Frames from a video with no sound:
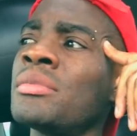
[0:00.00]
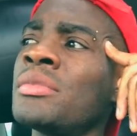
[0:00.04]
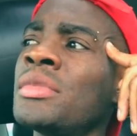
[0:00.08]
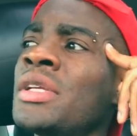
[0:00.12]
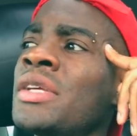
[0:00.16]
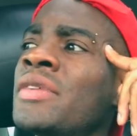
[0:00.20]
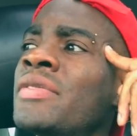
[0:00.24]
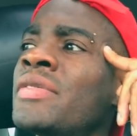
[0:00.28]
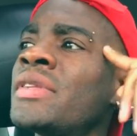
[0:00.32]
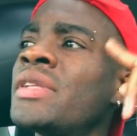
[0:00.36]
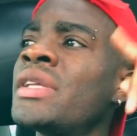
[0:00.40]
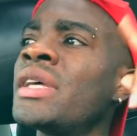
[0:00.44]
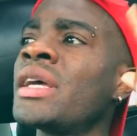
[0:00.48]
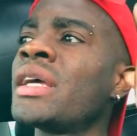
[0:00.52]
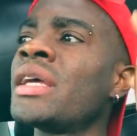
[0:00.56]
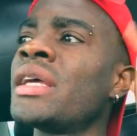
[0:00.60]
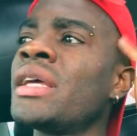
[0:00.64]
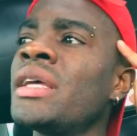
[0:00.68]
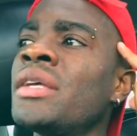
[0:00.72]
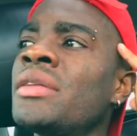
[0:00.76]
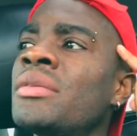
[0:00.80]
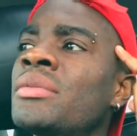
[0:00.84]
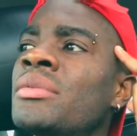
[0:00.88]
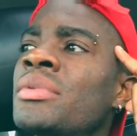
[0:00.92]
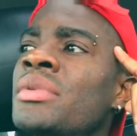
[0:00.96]
if you take
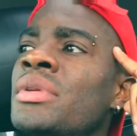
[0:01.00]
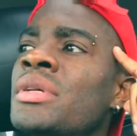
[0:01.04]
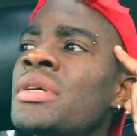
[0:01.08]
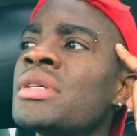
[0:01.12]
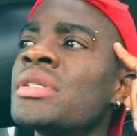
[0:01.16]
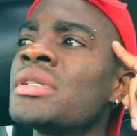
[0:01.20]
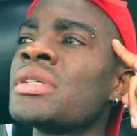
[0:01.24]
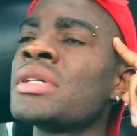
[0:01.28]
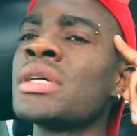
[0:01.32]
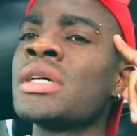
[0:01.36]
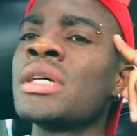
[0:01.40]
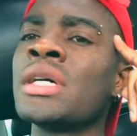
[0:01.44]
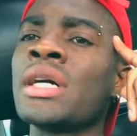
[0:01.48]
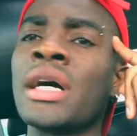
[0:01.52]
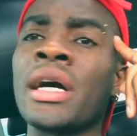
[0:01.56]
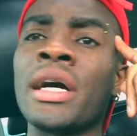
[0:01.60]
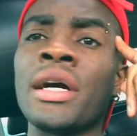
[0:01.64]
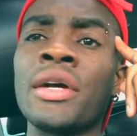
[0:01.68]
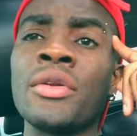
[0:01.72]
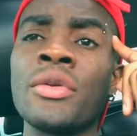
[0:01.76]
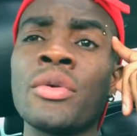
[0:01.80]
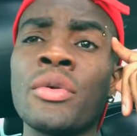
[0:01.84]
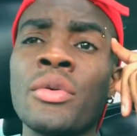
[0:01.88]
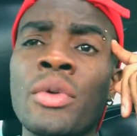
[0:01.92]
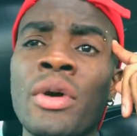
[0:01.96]
heed to this,
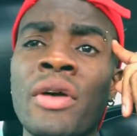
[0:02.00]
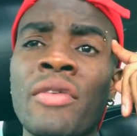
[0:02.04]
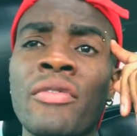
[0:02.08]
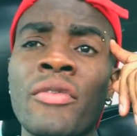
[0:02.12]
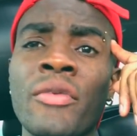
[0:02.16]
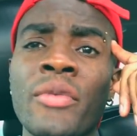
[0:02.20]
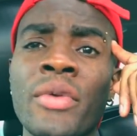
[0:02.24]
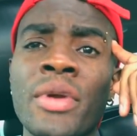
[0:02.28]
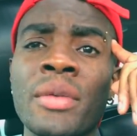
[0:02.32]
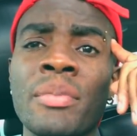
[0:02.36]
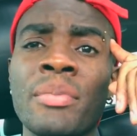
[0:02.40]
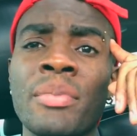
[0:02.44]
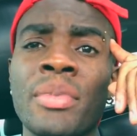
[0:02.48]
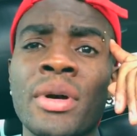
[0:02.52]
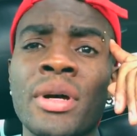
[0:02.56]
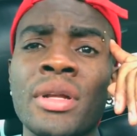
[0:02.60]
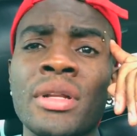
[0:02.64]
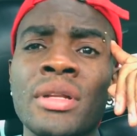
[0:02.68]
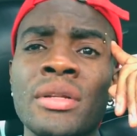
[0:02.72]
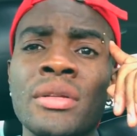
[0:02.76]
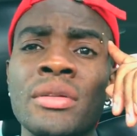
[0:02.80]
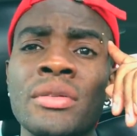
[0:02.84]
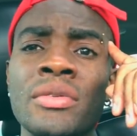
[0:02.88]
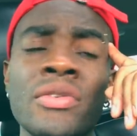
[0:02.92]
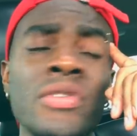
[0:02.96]
I don't want to wait
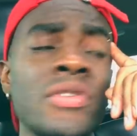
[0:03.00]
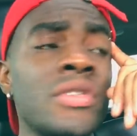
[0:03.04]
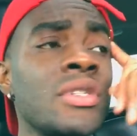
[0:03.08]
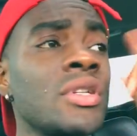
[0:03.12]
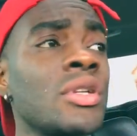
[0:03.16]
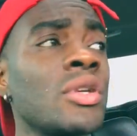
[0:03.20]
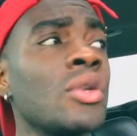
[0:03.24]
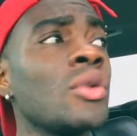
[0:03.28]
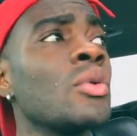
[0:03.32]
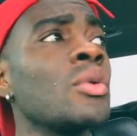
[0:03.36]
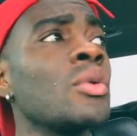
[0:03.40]
upon to see the